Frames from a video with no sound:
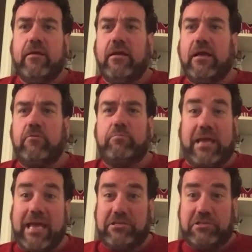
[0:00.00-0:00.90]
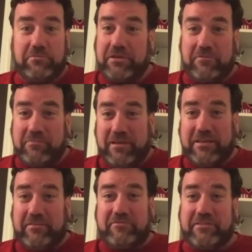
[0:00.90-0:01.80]
I'll catch. We're
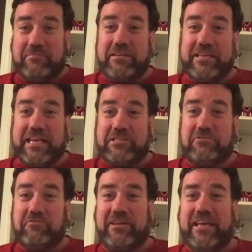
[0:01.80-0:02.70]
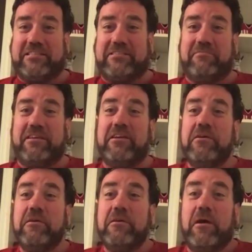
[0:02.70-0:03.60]
gonna have to be the catcher if we have
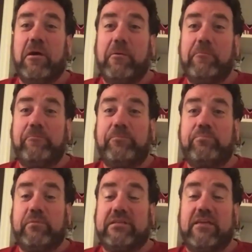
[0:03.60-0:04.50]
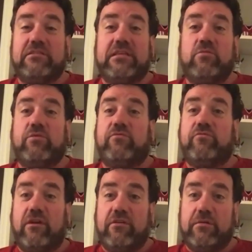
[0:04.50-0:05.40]
to. But Devin Taylor was
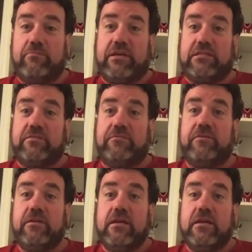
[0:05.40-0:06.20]
very impressive.